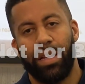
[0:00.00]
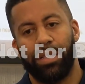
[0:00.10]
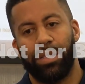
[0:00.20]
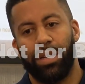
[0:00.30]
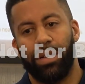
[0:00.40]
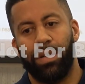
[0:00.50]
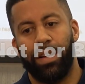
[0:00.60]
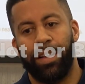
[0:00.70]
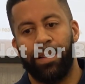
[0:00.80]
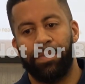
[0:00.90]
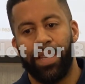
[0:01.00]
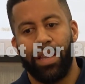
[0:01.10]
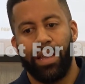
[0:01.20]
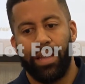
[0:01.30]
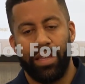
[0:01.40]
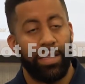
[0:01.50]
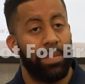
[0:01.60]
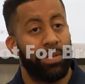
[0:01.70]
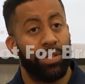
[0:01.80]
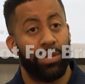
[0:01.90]
So the
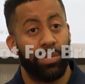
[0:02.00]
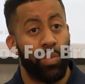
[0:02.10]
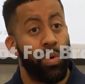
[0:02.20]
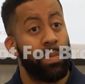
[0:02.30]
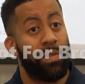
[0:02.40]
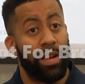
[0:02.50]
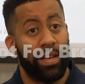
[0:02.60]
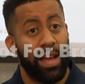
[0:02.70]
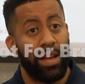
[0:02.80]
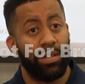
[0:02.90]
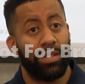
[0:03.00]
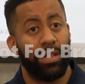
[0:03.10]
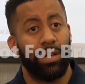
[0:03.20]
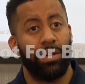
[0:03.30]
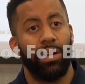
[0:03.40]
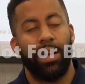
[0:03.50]
temperature is warm right now, so